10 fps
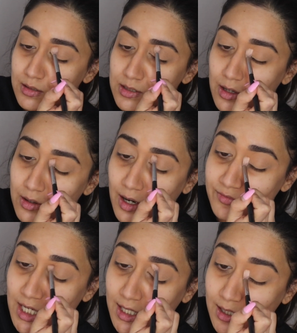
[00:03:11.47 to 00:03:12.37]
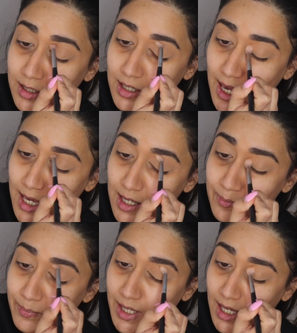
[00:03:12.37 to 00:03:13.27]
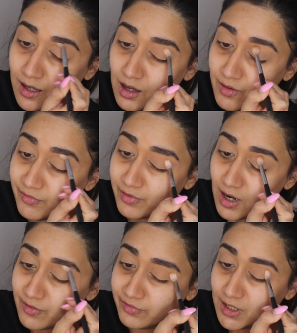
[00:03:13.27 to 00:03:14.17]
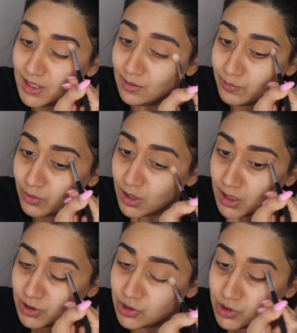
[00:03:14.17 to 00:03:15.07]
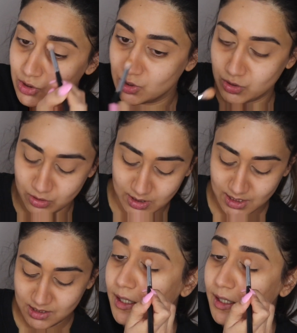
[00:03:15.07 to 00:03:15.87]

So I've taken a big fluffy brush to do this.